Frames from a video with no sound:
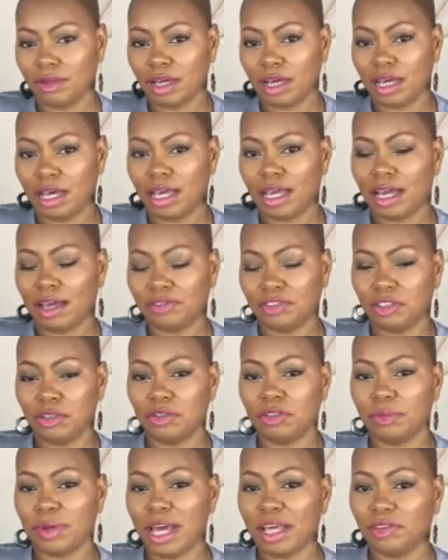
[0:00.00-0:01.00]
I have to
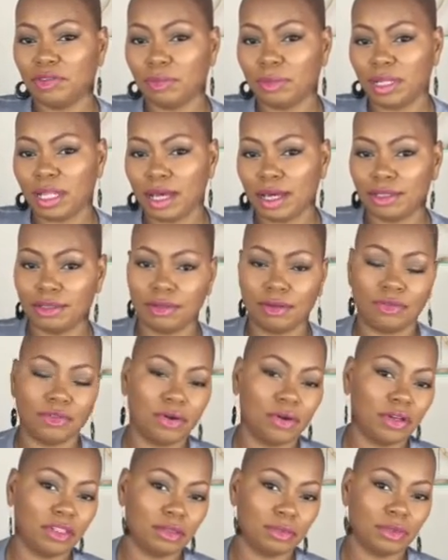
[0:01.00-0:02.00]
use the bathroom a lot, so of
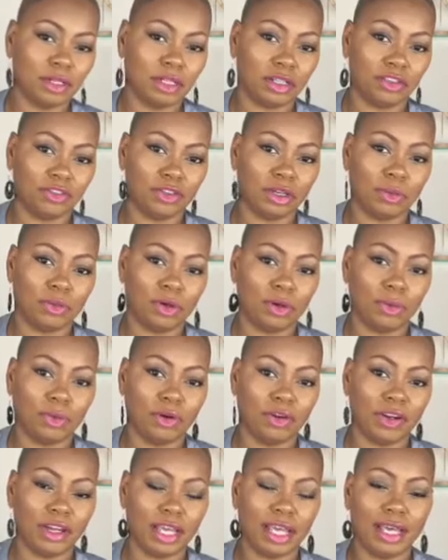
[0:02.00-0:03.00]
course I'm going to drink more
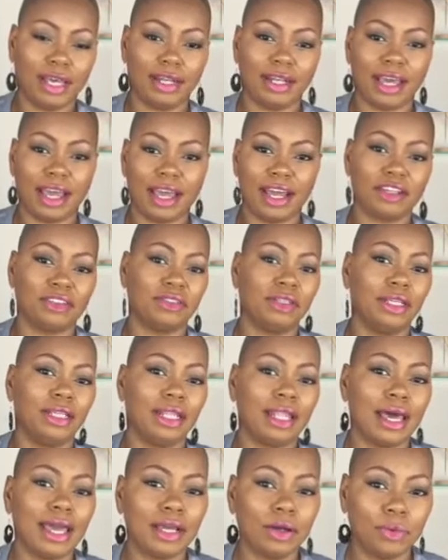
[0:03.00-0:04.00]
water, and I actually
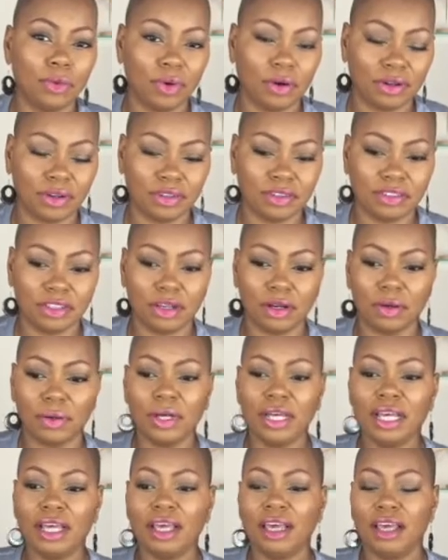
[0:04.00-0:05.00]
like water, so